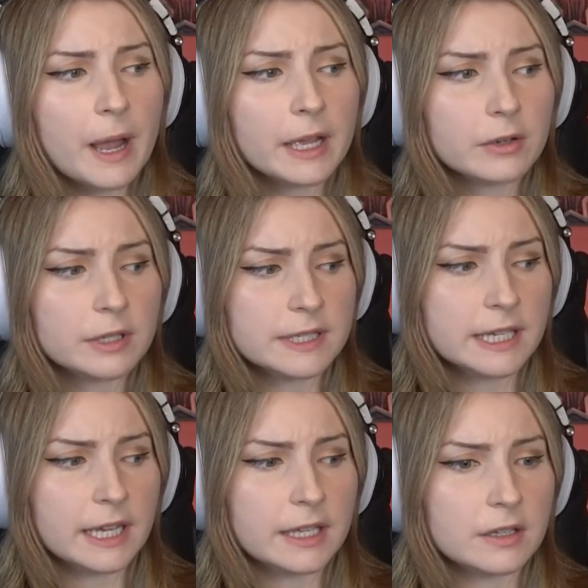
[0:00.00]
Ido doesn't
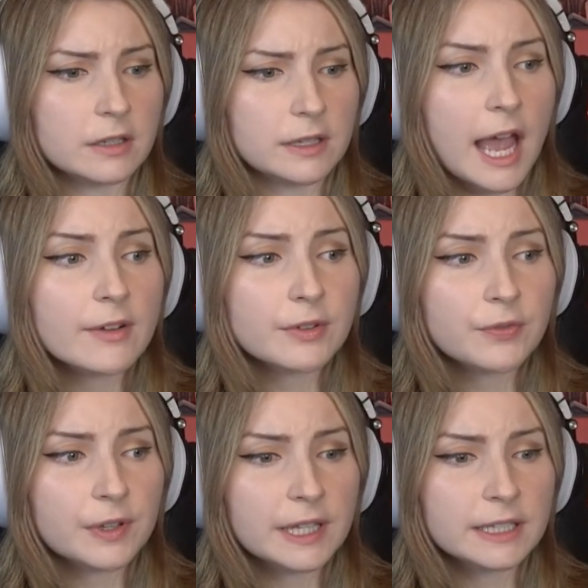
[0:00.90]
get killed. I have a
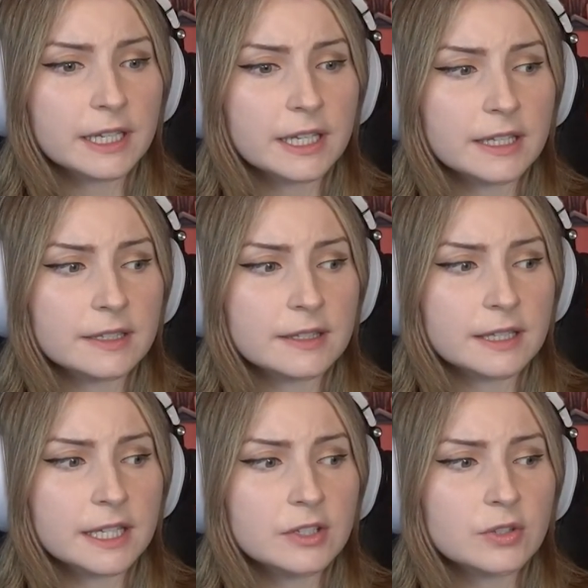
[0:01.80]
feeling that
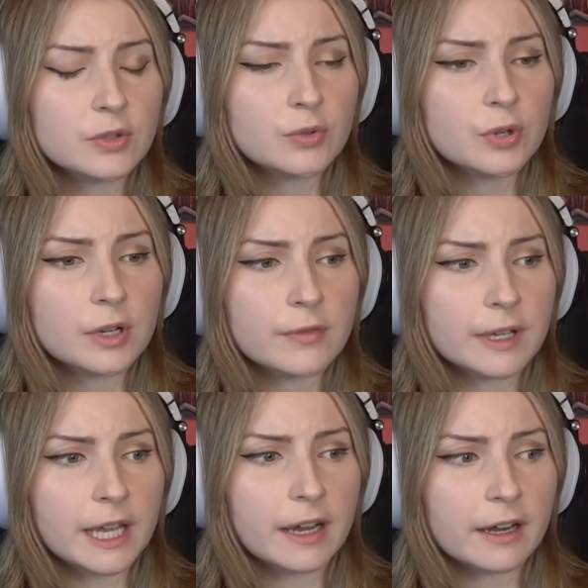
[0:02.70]
he's too good of a
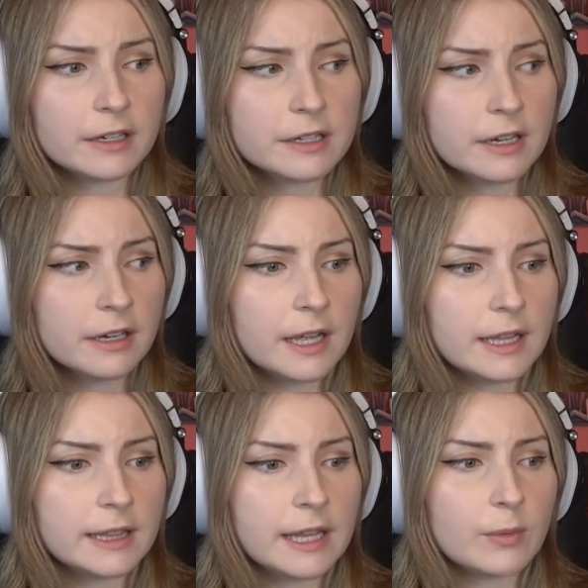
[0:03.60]
character
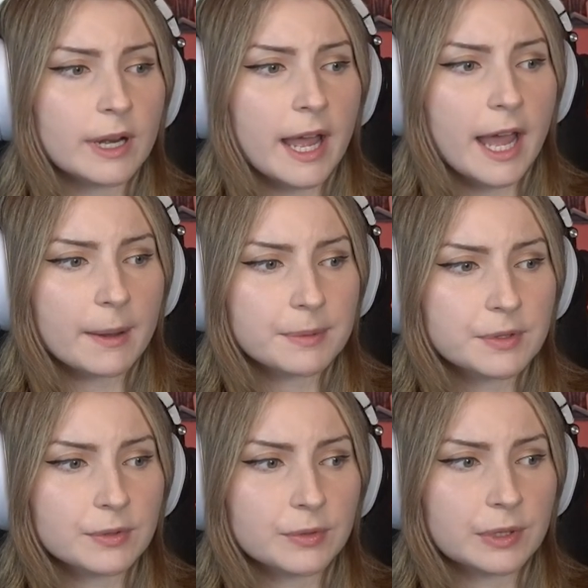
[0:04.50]
and they would
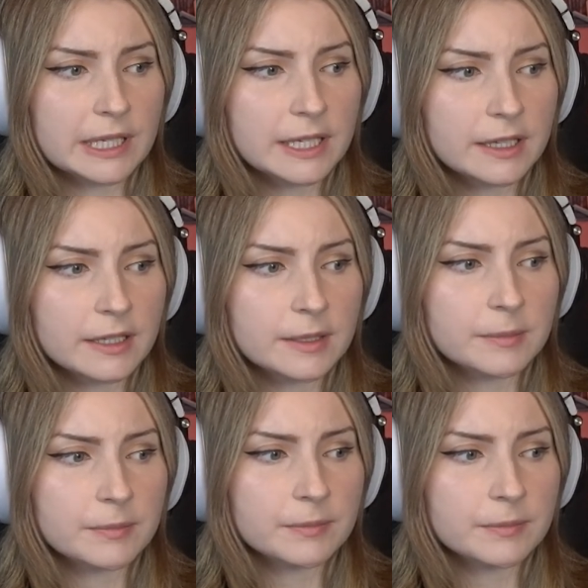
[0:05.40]
absolutely kill him.